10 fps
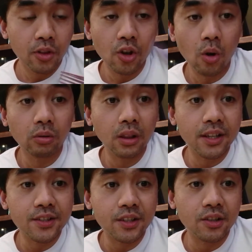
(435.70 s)
Don't
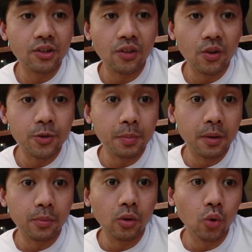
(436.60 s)
listen to those
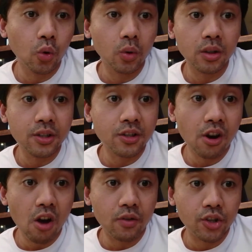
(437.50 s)
people who will
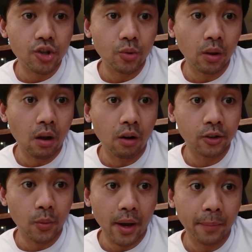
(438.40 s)
discourage you along
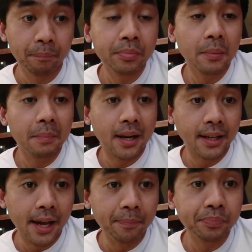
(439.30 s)
the way. But
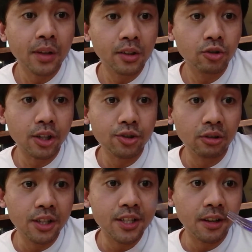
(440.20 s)
again, try to
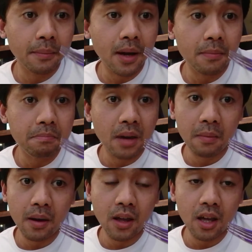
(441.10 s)
listen a bit.
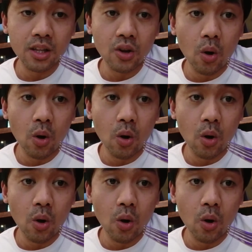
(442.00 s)
Maybe it's